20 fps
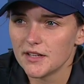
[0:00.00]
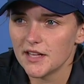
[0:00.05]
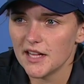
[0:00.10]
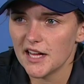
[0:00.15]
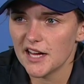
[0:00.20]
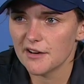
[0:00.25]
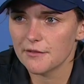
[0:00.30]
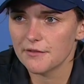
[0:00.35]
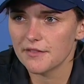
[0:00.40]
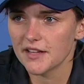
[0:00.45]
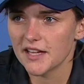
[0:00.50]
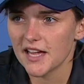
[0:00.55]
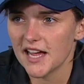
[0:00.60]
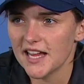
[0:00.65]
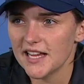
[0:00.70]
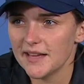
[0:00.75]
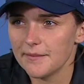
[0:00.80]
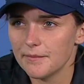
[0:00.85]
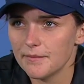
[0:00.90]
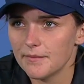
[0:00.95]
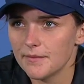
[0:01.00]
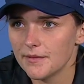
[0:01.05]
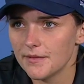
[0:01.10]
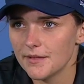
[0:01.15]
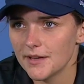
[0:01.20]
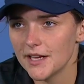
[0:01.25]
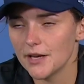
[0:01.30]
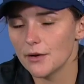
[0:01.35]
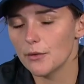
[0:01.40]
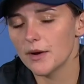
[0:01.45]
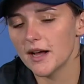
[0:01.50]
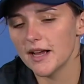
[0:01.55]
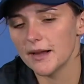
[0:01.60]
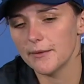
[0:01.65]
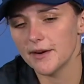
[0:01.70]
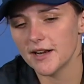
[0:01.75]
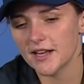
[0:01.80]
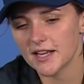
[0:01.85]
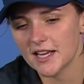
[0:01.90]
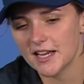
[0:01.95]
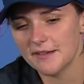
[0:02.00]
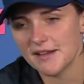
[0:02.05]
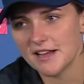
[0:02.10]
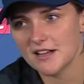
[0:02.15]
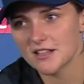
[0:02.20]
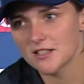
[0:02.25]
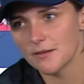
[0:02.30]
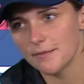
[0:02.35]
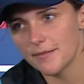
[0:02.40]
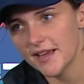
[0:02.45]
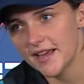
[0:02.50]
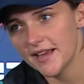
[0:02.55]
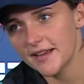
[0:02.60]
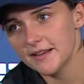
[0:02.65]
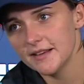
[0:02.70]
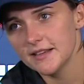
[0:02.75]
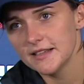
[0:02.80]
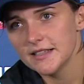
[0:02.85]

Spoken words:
out of the game in a way when I come out to bat,